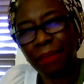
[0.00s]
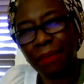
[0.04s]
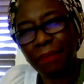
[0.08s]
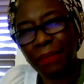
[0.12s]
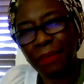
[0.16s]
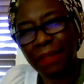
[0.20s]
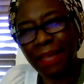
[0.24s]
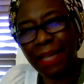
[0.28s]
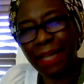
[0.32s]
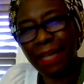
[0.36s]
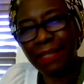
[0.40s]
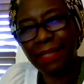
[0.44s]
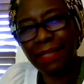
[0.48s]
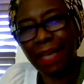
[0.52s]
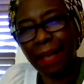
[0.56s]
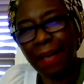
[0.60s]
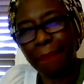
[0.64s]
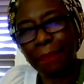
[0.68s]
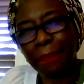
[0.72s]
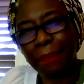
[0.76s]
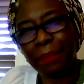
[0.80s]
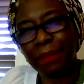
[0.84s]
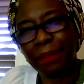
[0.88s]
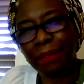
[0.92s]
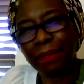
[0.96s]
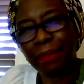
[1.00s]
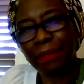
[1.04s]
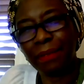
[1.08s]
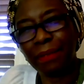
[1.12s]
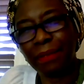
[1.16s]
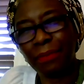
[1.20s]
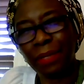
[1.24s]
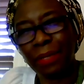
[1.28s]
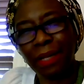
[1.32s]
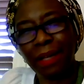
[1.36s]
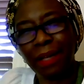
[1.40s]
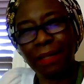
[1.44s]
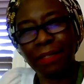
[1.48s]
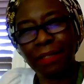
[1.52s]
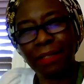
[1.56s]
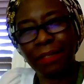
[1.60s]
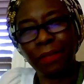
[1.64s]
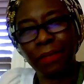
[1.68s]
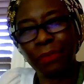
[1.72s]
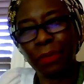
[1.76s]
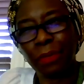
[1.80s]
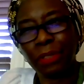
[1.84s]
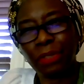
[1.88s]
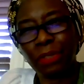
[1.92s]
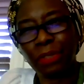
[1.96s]
for that to happen, regardless
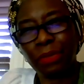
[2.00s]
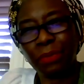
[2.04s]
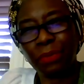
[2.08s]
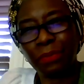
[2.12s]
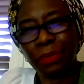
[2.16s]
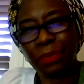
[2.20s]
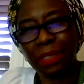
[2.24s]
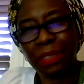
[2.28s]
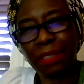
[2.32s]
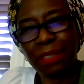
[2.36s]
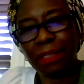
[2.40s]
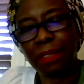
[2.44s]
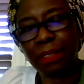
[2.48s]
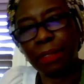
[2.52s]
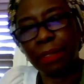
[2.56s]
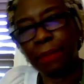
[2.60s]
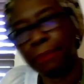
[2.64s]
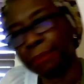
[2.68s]
of what you've written.